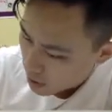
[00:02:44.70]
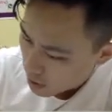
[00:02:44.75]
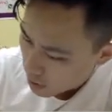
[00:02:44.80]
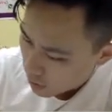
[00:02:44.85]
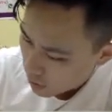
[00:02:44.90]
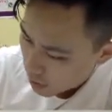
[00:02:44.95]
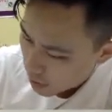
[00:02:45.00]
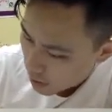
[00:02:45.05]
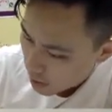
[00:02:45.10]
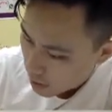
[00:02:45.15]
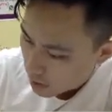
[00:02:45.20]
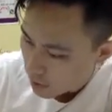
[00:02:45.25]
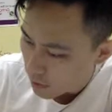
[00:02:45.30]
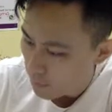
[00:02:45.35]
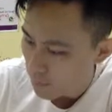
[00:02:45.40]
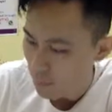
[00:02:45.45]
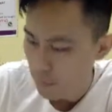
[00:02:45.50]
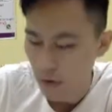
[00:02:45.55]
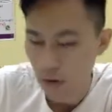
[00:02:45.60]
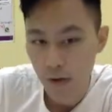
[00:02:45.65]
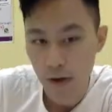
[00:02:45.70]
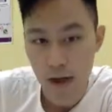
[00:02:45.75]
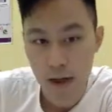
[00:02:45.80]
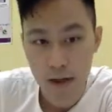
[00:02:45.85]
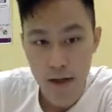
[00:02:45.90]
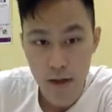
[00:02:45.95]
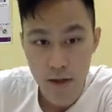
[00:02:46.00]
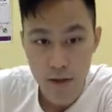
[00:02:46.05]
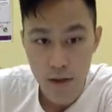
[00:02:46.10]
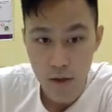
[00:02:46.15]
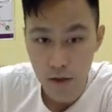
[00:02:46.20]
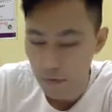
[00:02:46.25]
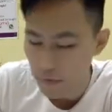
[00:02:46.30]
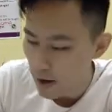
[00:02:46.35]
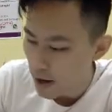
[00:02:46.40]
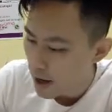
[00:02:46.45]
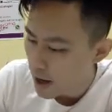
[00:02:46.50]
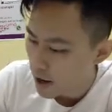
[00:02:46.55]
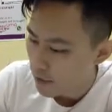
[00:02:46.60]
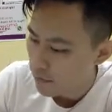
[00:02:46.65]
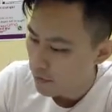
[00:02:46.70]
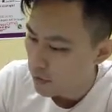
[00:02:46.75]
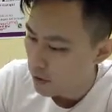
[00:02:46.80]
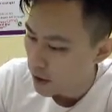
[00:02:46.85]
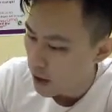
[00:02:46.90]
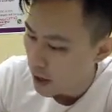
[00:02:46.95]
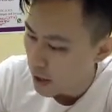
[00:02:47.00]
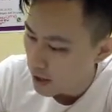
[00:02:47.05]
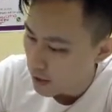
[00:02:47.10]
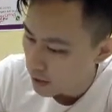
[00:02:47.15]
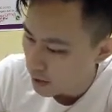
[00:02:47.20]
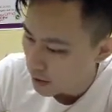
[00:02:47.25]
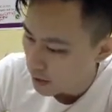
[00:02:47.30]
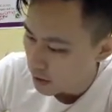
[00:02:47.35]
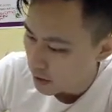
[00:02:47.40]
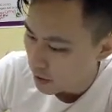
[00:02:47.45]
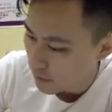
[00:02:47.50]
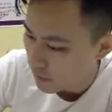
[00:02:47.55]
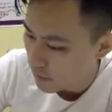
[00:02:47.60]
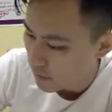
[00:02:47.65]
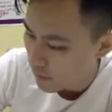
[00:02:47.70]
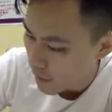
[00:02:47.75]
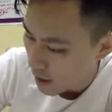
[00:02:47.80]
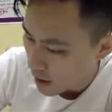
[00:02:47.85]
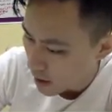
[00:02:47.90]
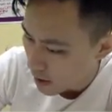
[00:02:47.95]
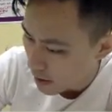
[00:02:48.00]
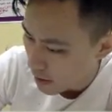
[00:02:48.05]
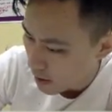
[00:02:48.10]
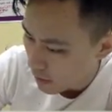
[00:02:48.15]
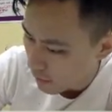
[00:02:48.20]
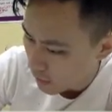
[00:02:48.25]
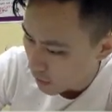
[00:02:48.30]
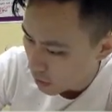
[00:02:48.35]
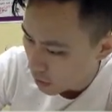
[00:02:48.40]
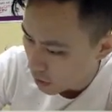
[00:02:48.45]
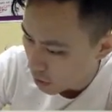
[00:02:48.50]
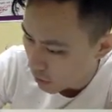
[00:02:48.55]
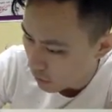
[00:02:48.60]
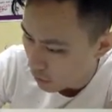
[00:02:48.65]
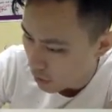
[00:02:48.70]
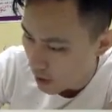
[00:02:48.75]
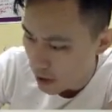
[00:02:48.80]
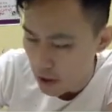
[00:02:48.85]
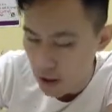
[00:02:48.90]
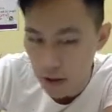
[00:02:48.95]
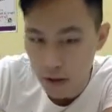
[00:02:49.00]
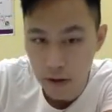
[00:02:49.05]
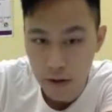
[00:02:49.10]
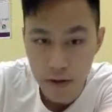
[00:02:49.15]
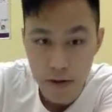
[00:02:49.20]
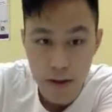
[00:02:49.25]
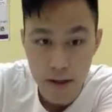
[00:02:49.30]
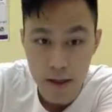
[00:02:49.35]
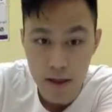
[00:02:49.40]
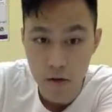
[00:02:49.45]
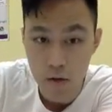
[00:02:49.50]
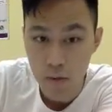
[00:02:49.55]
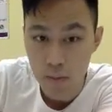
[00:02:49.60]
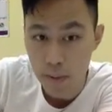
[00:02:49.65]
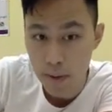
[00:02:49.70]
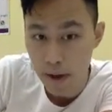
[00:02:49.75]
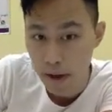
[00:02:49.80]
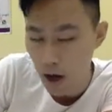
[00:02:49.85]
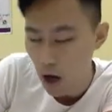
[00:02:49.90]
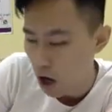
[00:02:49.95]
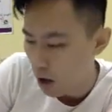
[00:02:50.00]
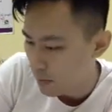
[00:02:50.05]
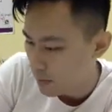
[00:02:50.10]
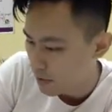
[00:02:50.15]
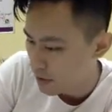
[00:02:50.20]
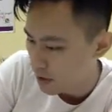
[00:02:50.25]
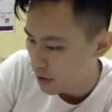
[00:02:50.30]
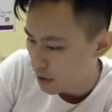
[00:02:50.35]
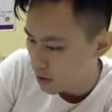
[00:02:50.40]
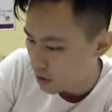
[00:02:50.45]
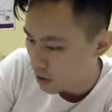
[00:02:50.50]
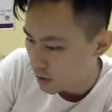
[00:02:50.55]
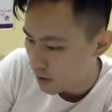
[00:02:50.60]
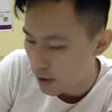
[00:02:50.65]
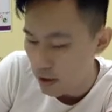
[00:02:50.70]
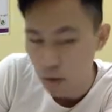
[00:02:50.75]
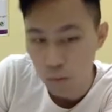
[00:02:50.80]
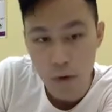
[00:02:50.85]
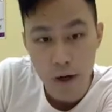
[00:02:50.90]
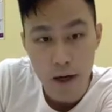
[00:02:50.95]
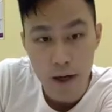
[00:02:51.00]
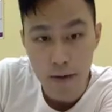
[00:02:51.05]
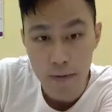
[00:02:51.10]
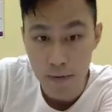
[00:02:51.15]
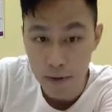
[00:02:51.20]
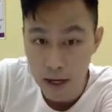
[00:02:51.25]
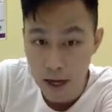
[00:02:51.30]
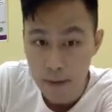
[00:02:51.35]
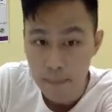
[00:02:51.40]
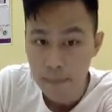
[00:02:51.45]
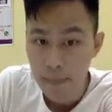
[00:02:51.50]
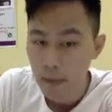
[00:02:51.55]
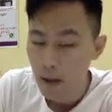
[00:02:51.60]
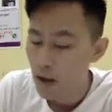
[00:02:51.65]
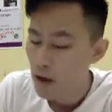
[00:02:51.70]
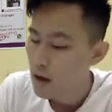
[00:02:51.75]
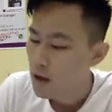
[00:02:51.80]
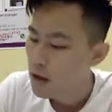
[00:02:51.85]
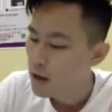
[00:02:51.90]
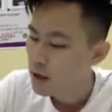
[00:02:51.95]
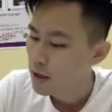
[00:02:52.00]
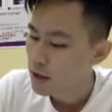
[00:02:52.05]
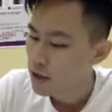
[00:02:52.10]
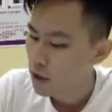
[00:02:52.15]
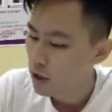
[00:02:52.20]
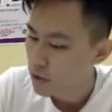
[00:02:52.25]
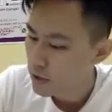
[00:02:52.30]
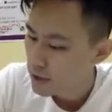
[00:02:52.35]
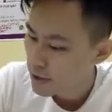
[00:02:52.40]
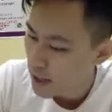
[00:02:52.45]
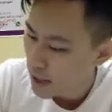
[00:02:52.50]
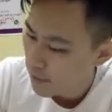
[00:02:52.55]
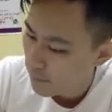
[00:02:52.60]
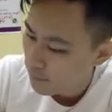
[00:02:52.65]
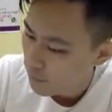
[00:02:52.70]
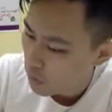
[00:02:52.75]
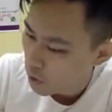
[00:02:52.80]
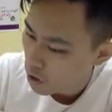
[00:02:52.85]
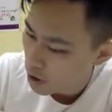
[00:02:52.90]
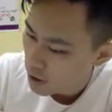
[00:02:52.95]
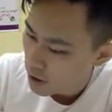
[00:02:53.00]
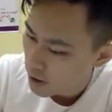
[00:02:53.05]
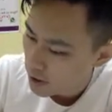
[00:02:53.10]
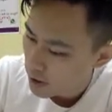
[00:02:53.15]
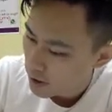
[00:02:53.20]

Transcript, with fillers: right here, okay? So if I have the line if, if I have a curve right here, then it will be opposite to this way, yeah? So step four,